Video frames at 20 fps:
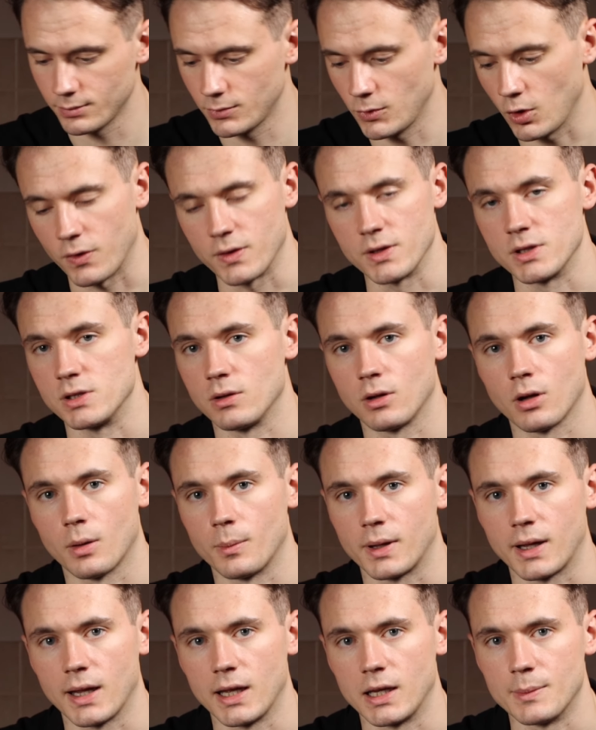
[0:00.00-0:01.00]
Nothing too
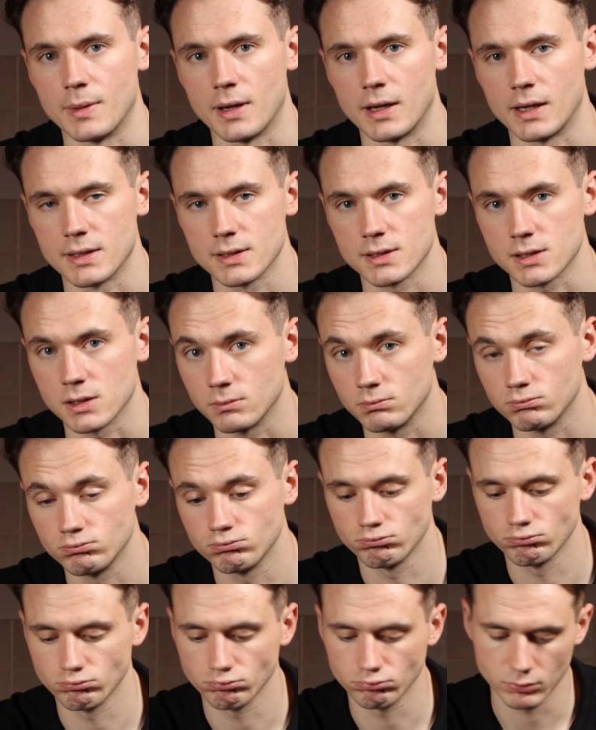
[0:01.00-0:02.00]
complicated about it, so
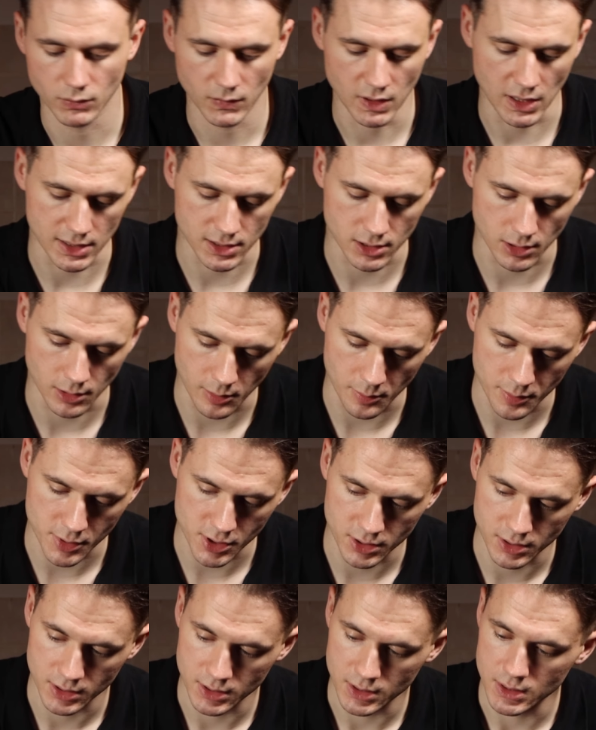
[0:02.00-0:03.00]
that's an
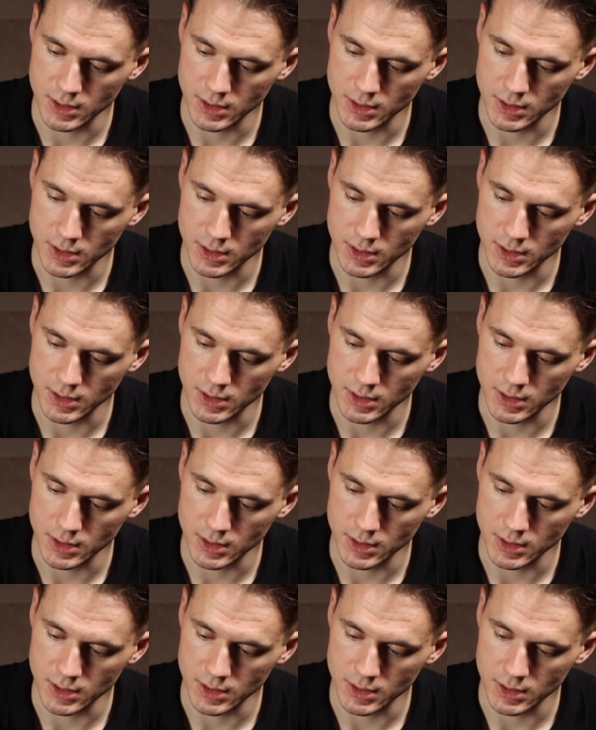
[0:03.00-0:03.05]
option.